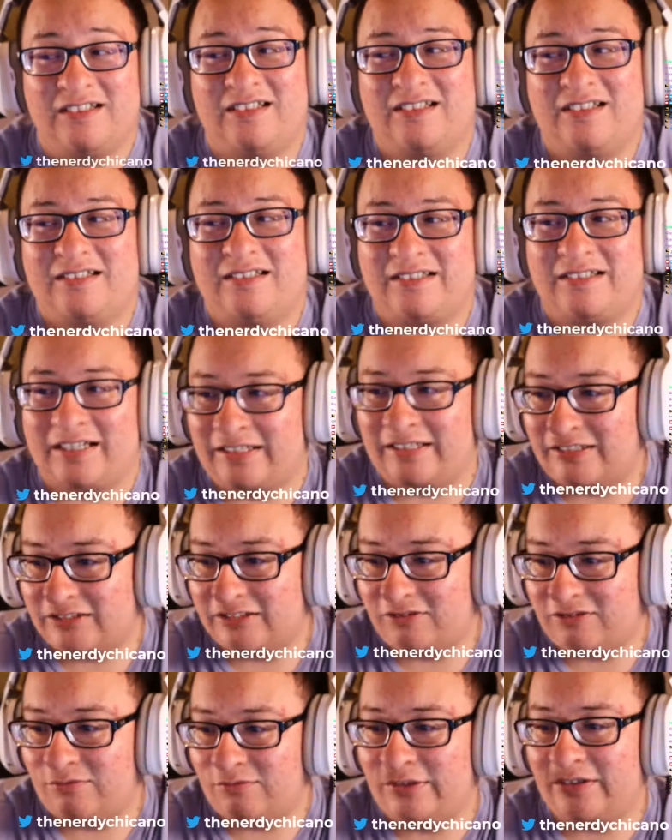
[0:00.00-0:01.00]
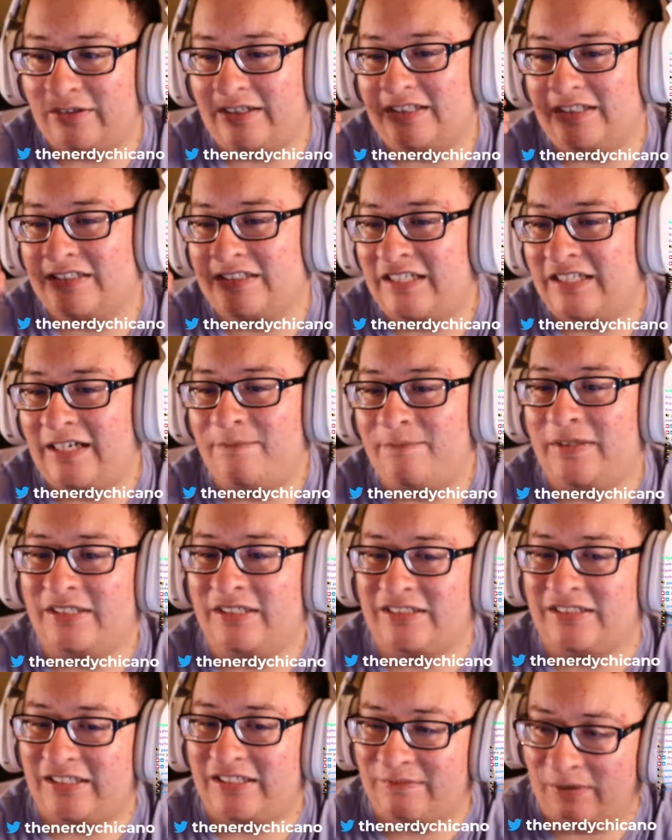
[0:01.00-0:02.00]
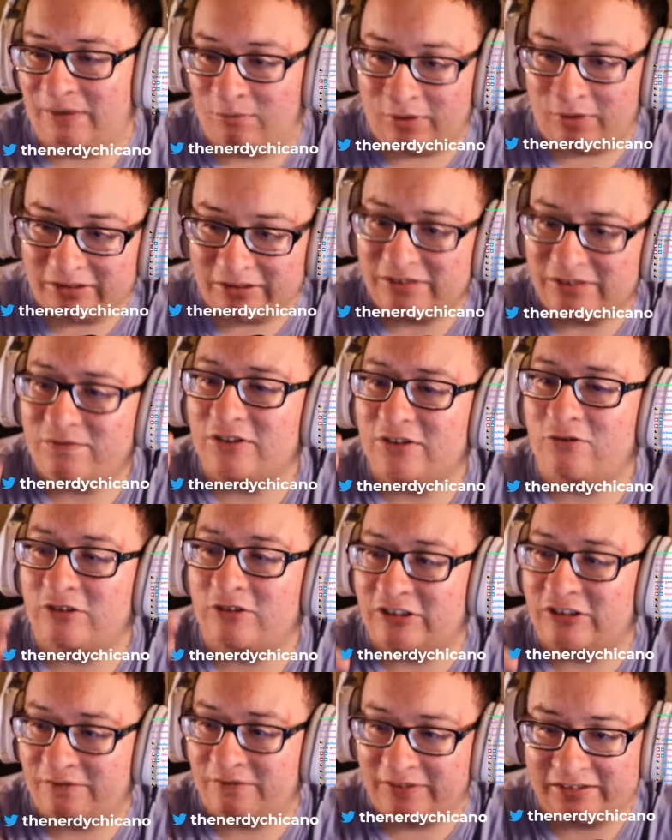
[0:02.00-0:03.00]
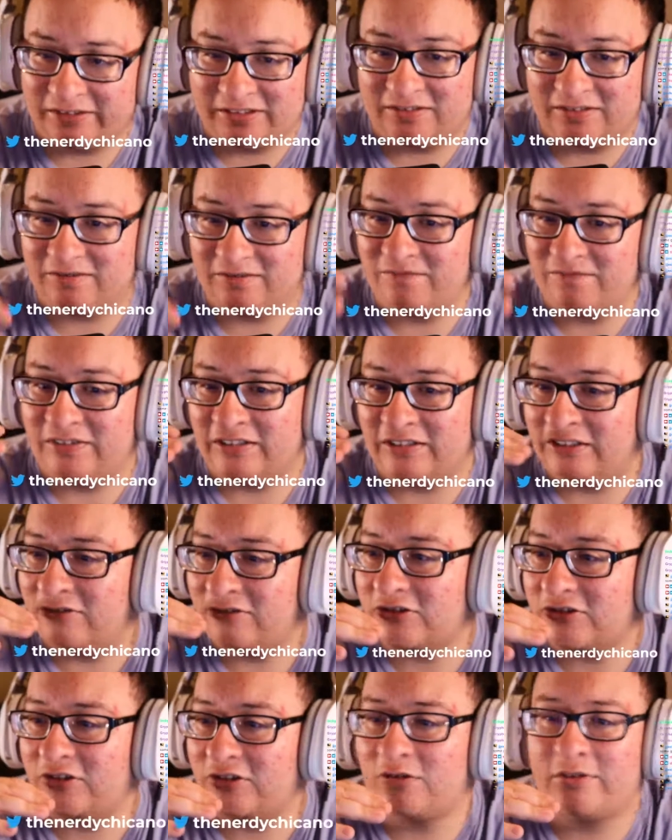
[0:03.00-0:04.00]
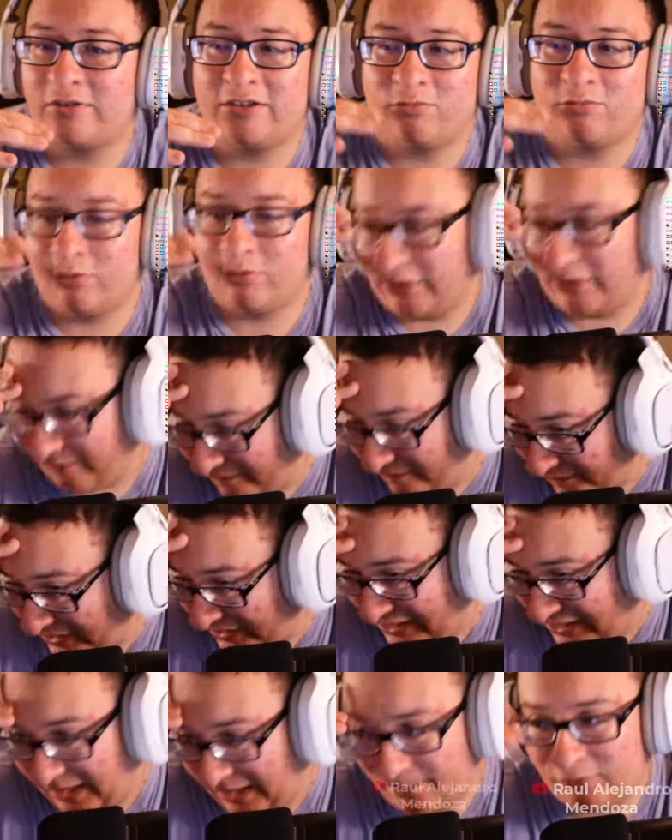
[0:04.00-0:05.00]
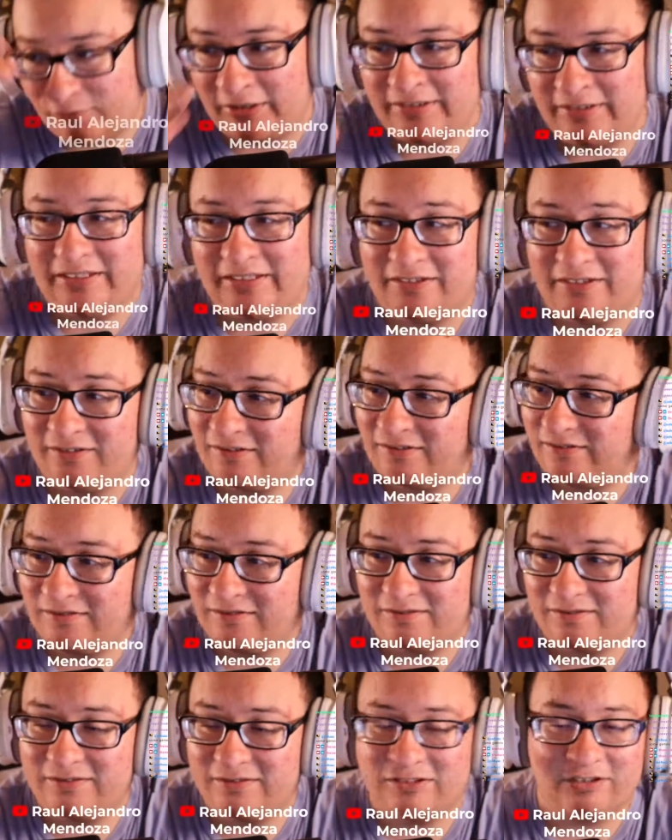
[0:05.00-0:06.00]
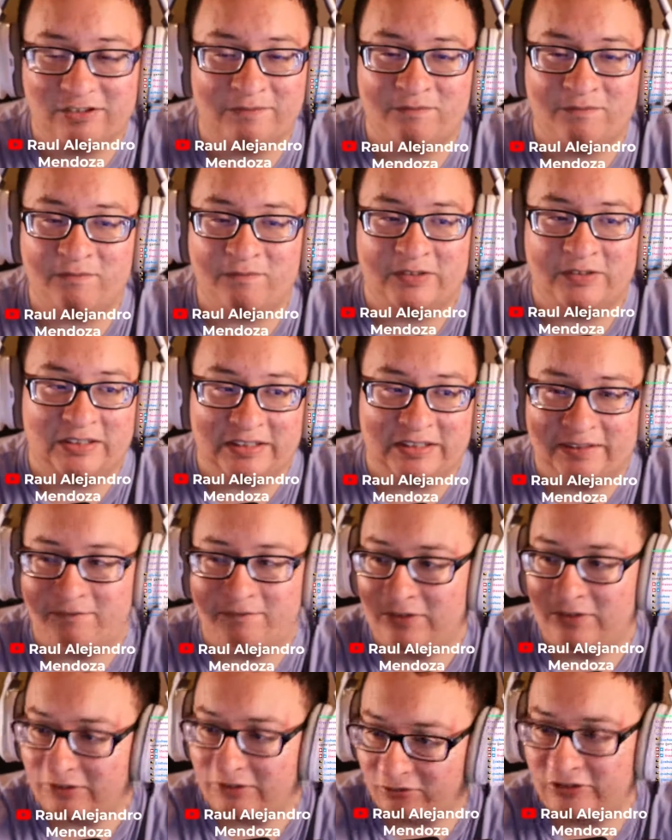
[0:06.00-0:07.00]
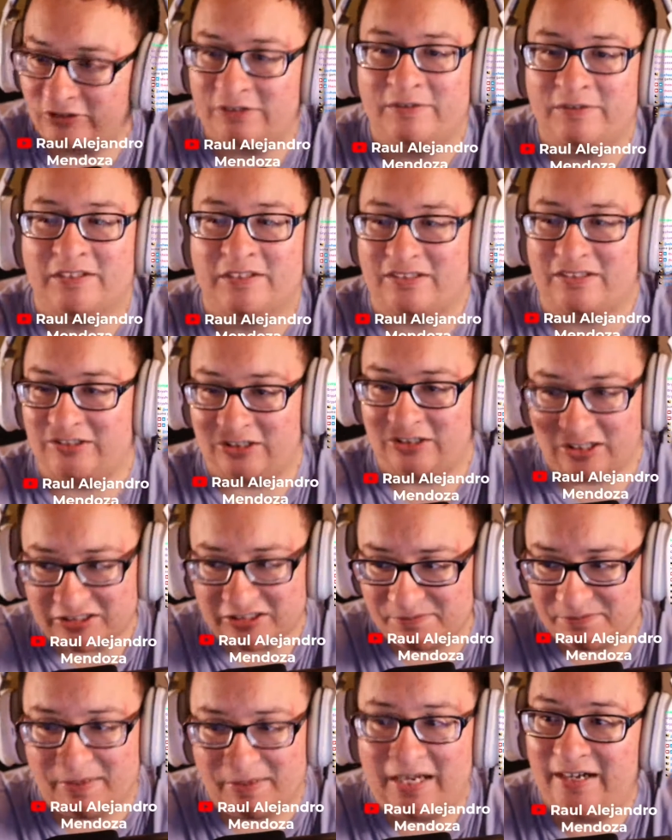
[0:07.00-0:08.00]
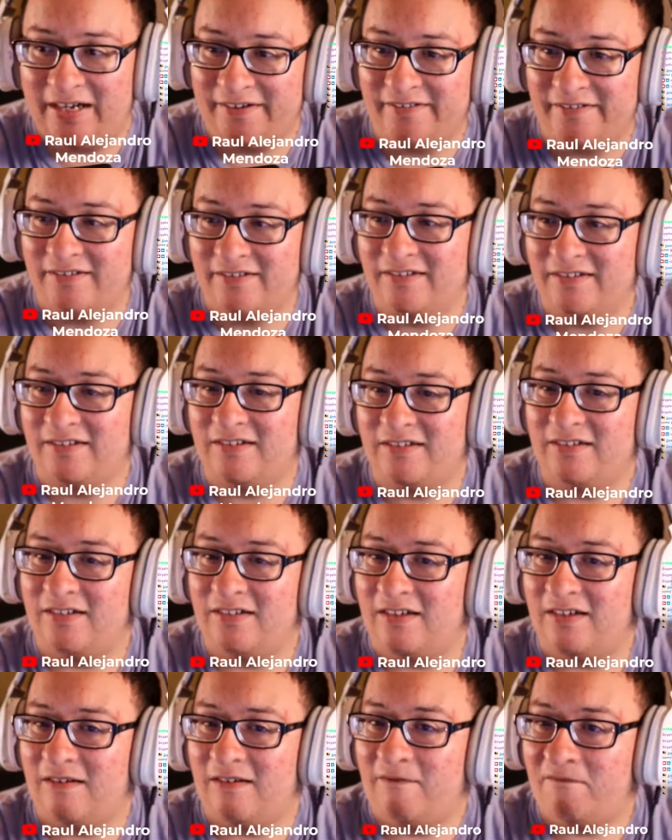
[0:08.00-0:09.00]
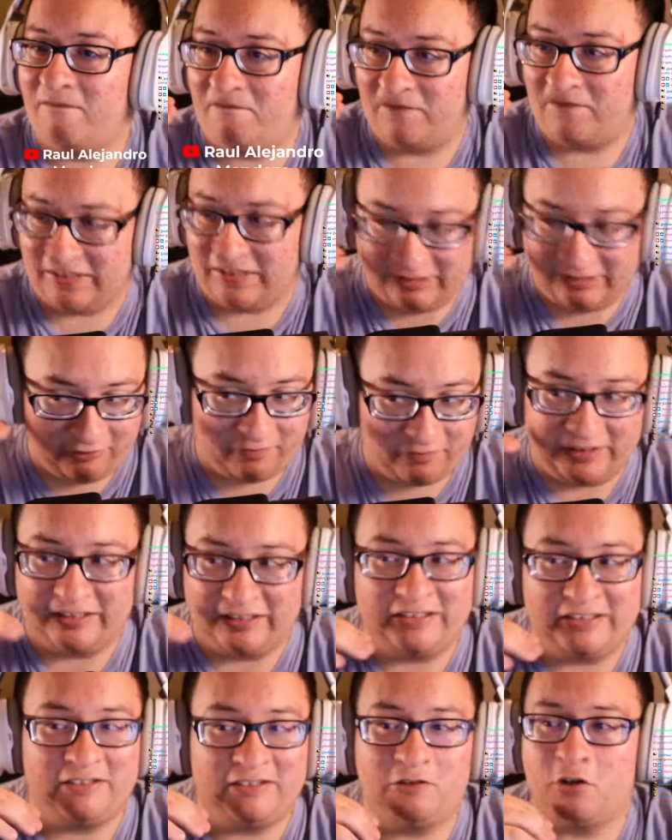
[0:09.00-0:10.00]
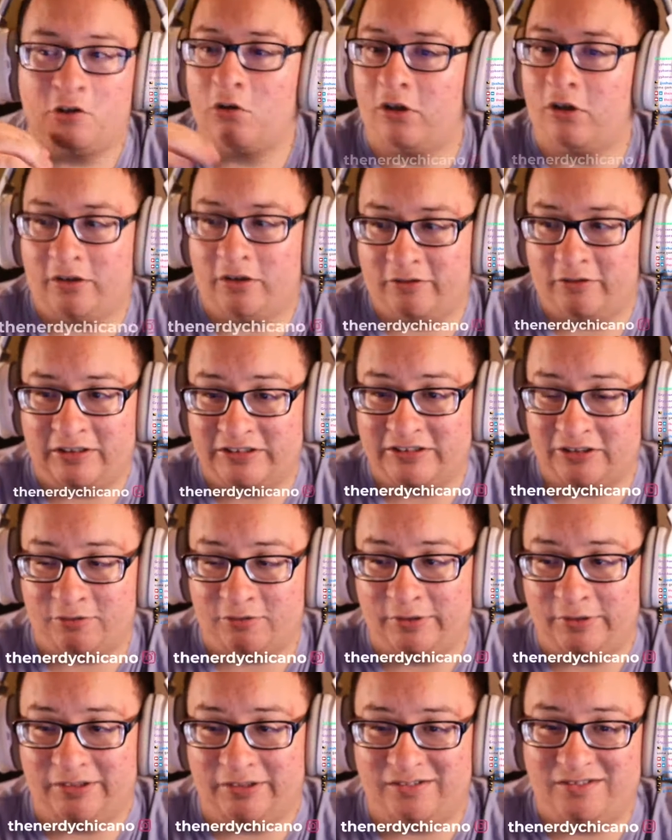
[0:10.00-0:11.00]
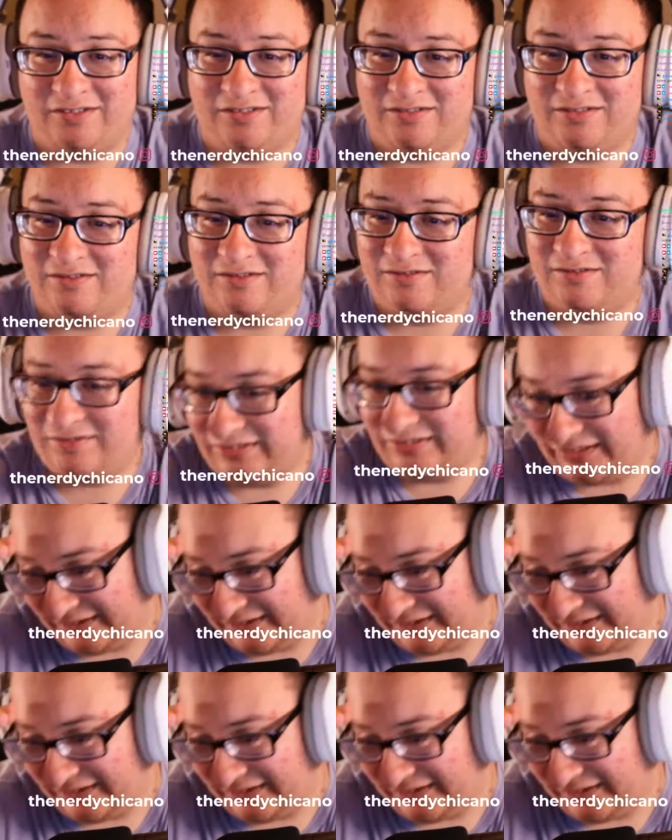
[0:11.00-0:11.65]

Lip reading: that his career gets saved, because if it wasn't for Dolce Vita, Federico's career would have stopped right there. If La Dolce Vita does bad, Federico Fellini no longer has a career. Yeah,